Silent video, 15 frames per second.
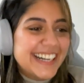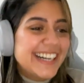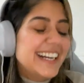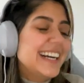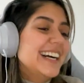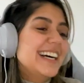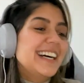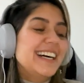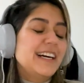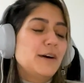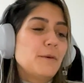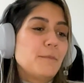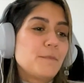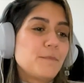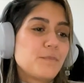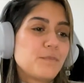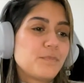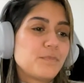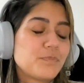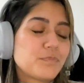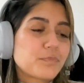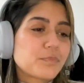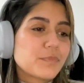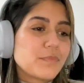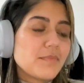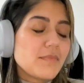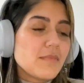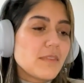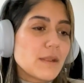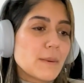
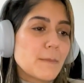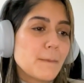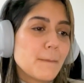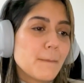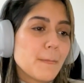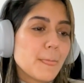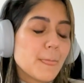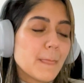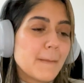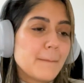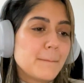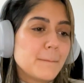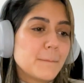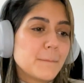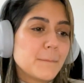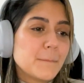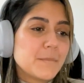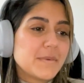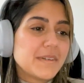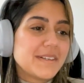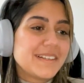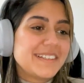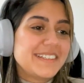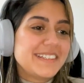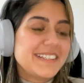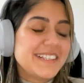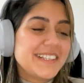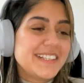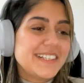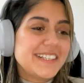
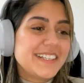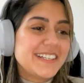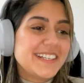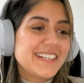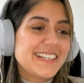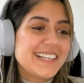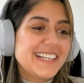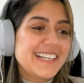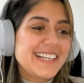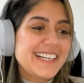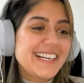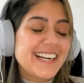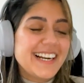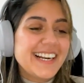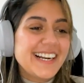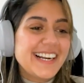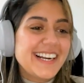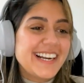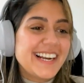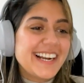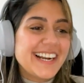The person shown says nothing.